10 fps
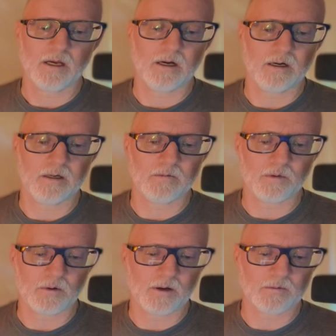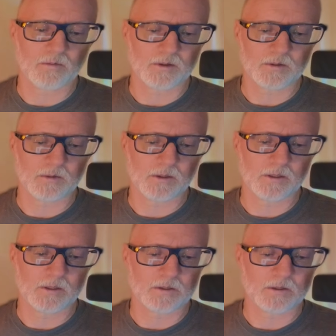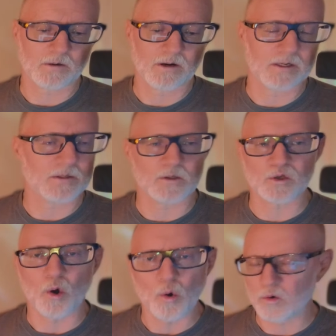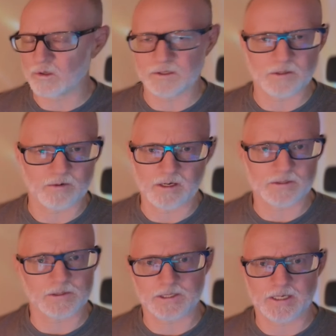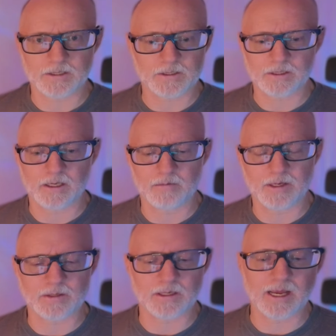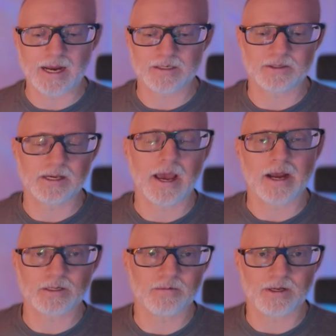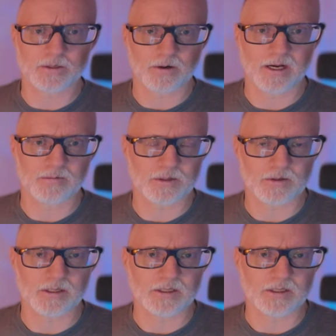uh, if you don't have the flexibility to touch the ground, it's a totally different exercise because it actually activates your hamstrings